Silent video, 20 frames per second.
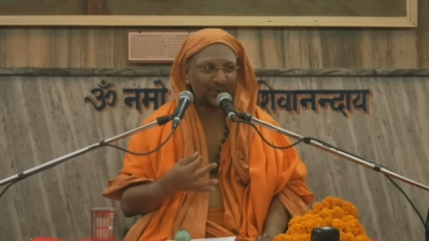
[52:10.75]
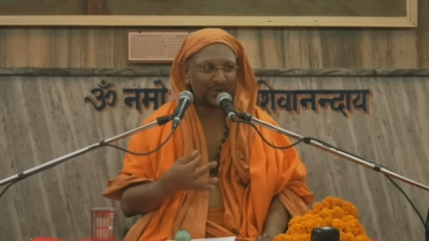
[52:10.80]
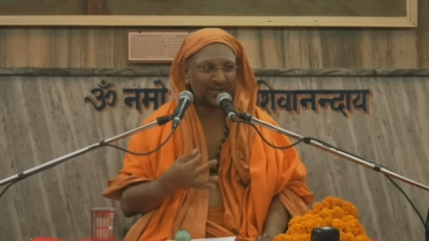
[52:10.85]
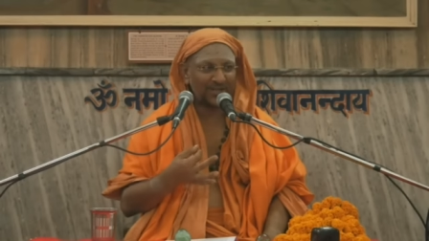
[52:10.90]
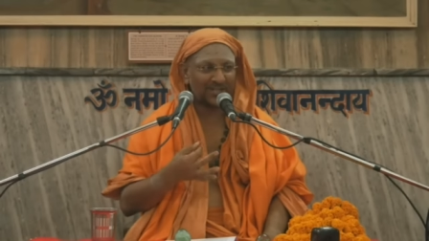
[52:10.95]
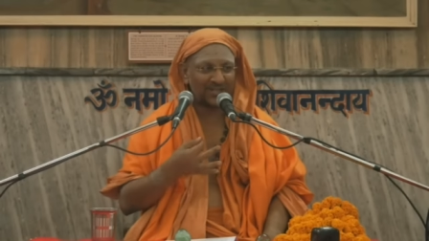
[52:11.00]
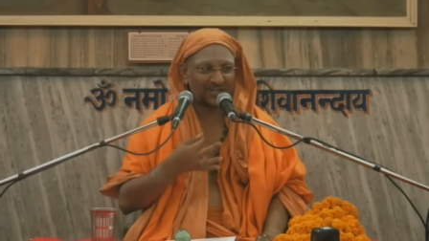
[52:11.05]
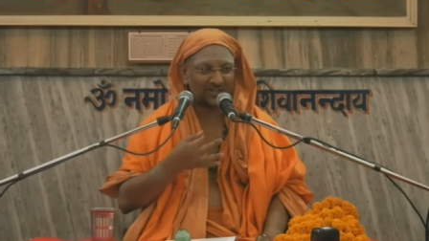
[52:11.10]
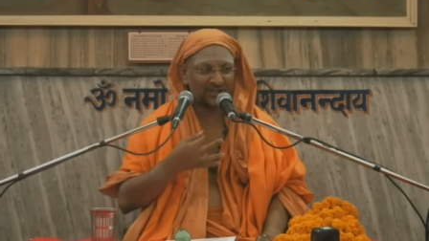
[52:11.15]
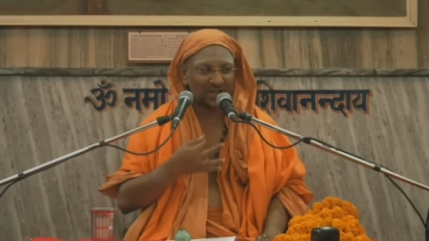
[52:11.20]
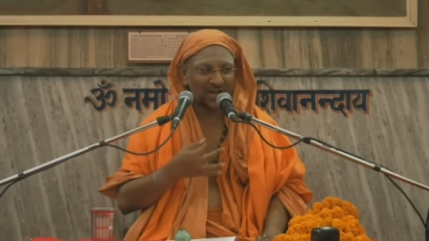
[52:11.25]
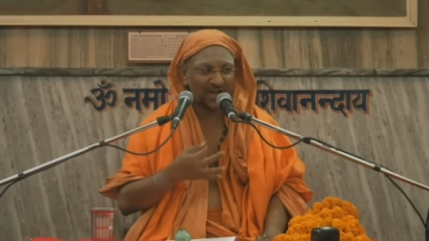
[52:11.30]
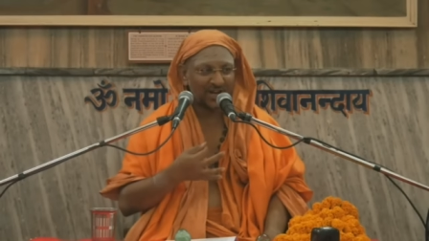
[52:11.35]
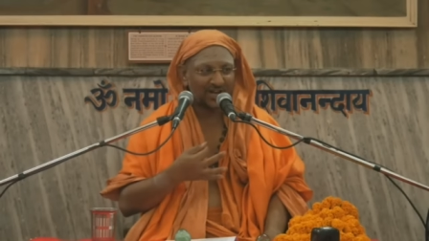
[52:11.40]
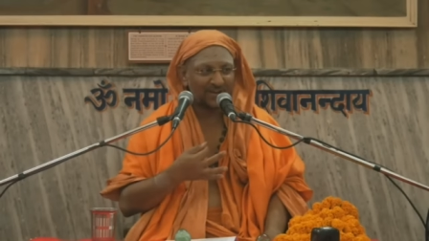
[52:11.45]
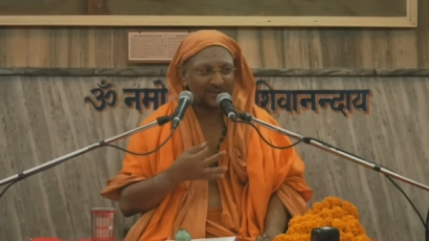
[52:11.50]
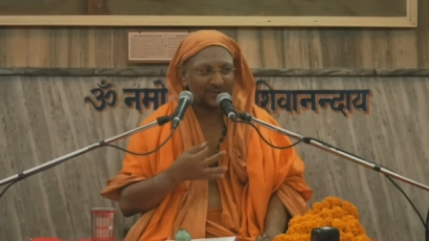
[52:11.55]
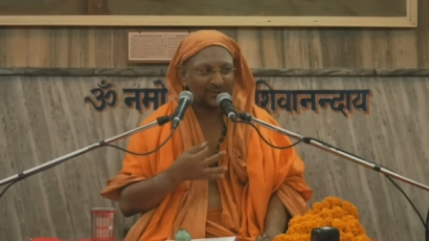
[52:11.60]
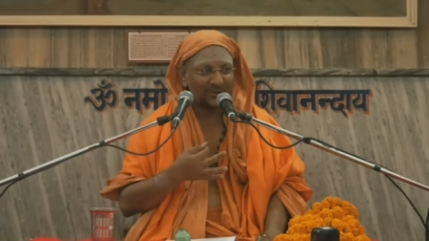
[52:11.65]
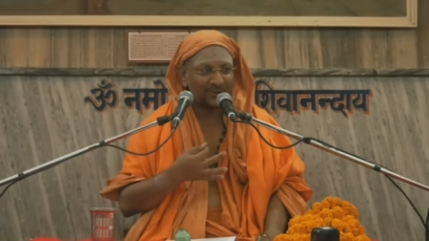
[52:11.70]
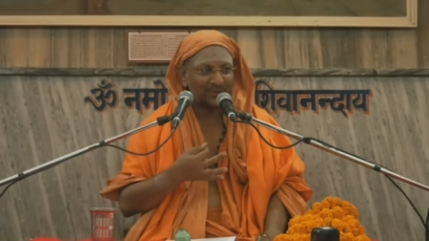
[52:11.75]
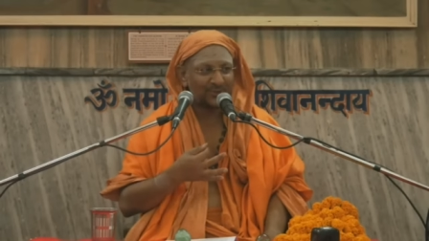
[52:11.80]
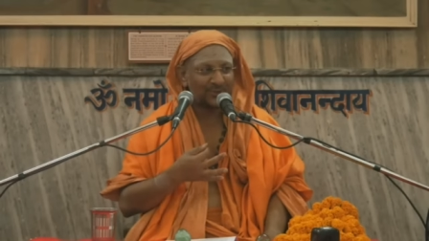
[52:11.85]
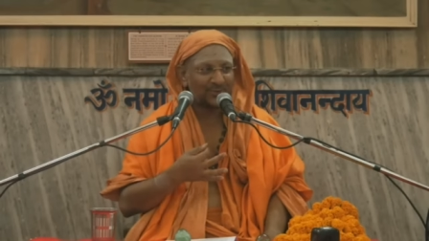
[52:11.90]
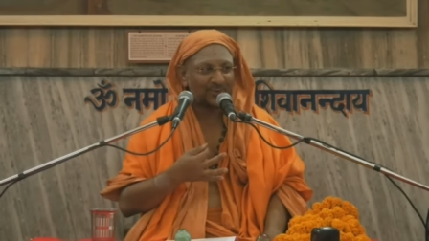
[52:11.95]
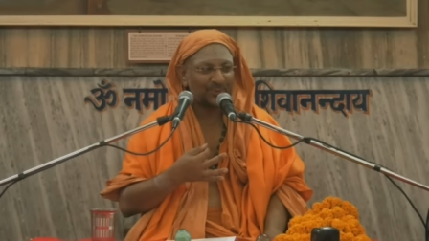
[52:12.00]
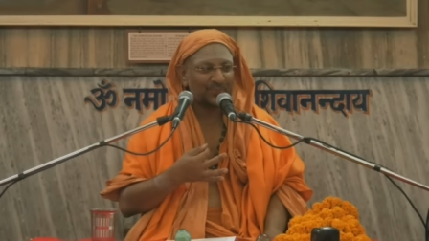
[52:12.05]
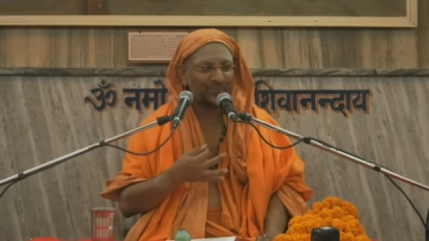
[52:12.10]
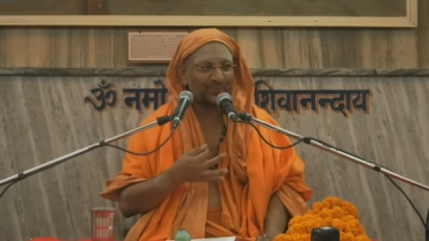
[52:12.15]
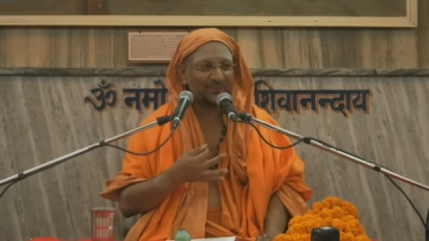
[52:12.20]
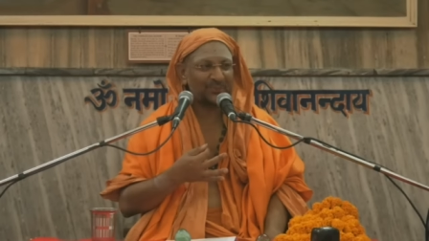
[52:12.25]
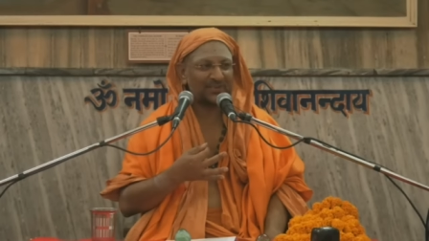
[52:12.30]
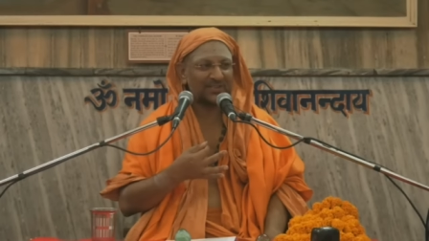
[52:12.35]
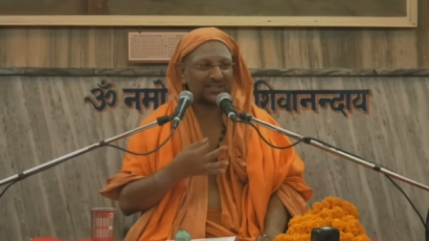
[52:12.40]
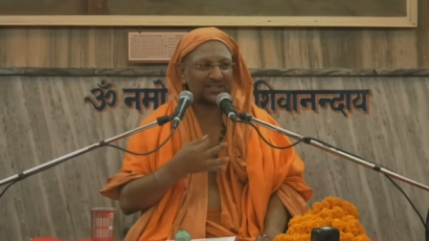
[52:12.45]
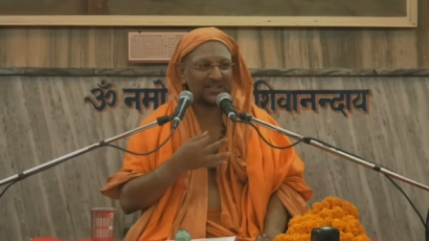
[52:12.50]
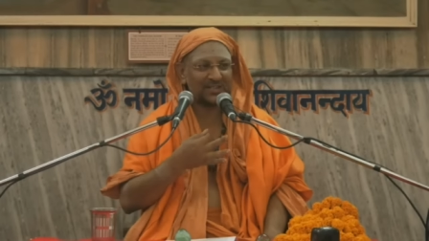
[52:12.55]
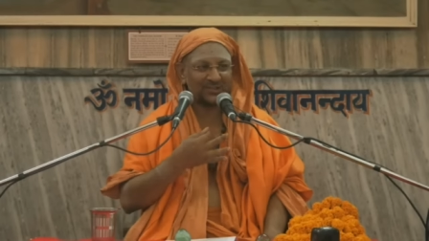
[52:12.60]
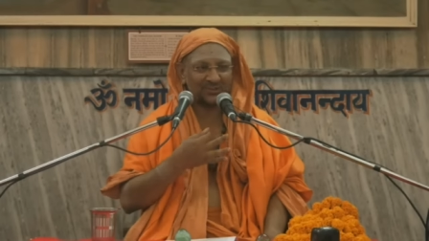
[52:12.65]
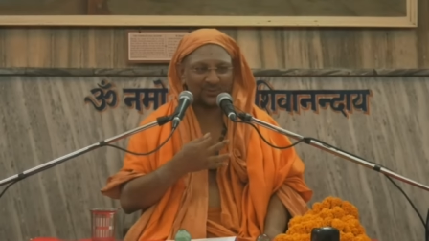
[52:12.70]
in the childhood,
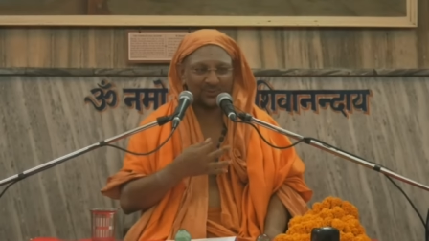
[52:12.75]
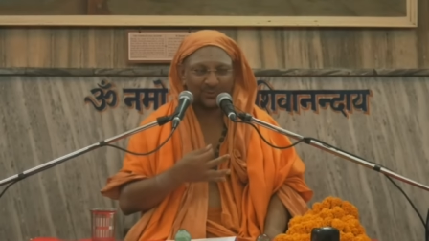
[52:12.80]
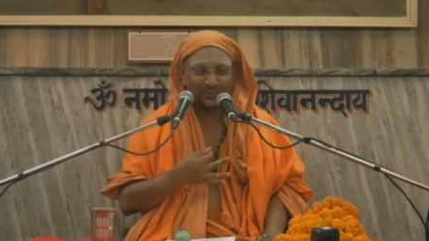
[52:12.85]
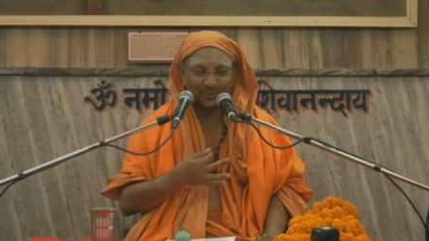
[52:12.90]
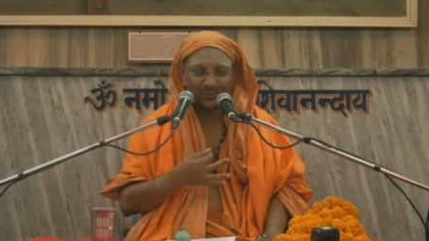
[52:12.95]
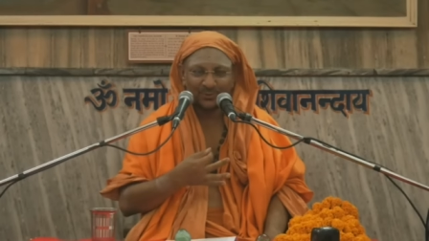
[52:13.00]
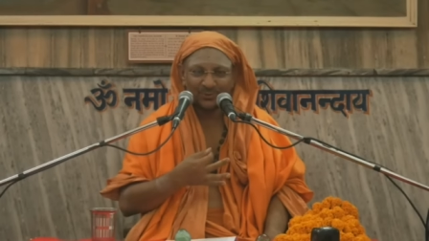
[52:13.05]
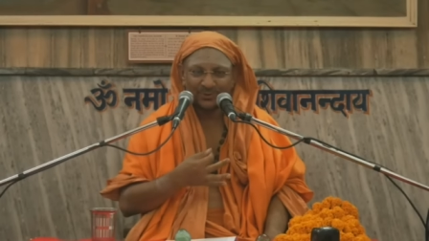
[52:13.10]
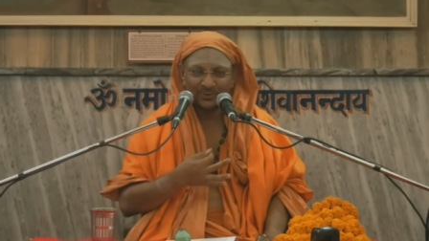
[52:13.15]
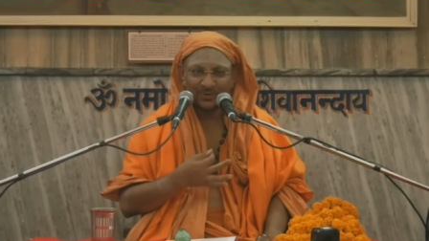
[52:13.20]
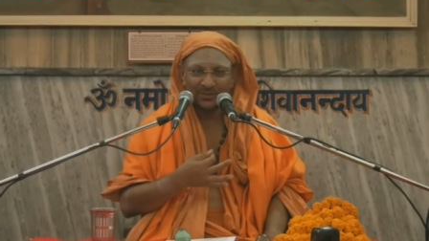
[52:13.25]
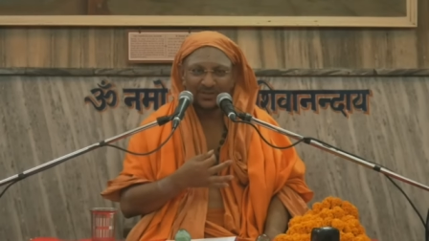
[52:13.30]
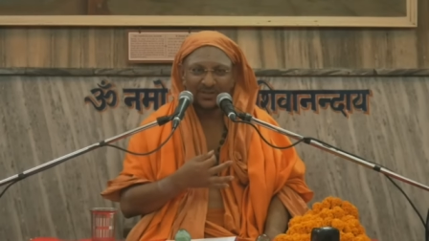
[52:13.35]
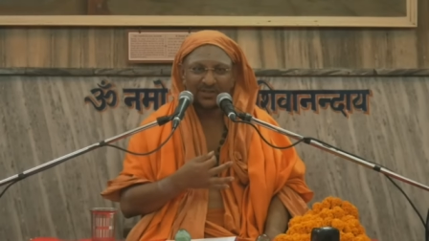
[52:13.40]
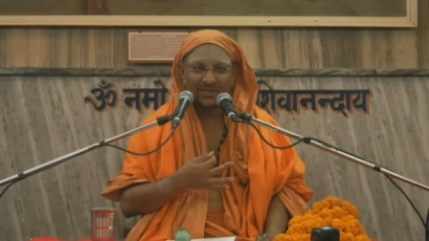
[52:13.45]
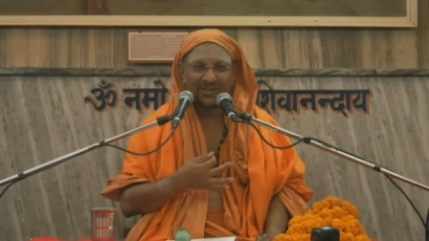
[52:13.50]
in the youth,